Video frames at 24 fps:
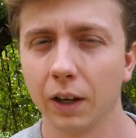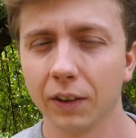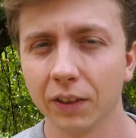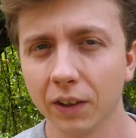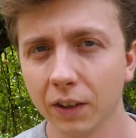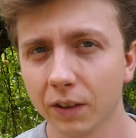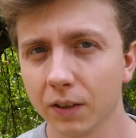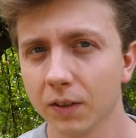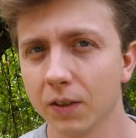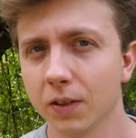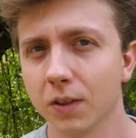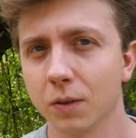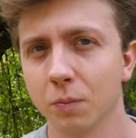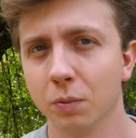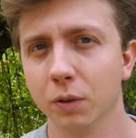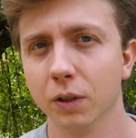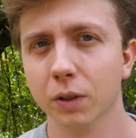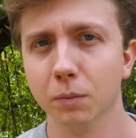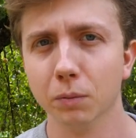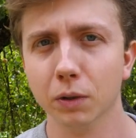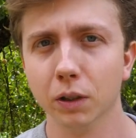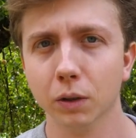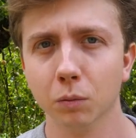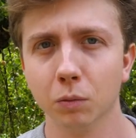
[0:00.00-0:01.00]
I think this is
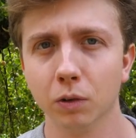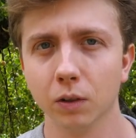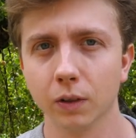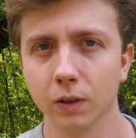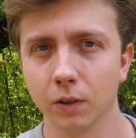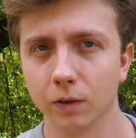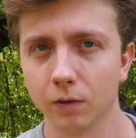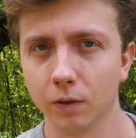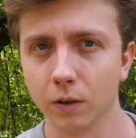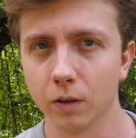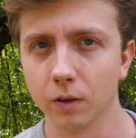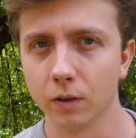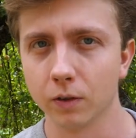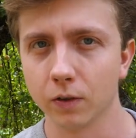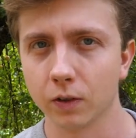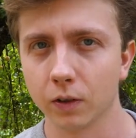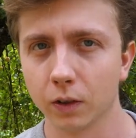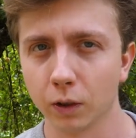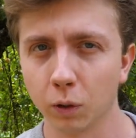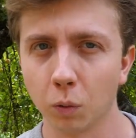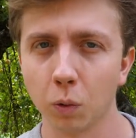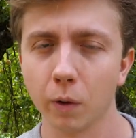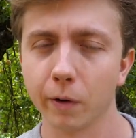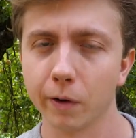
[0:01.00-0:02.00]
pretty minimal as far as
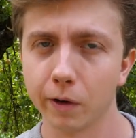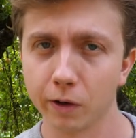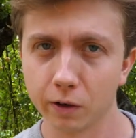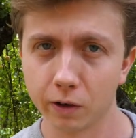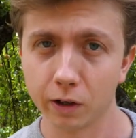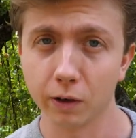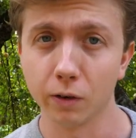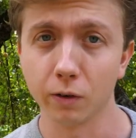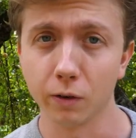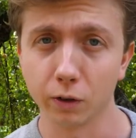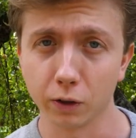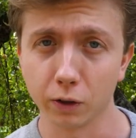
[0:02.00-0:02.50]
acquiring gear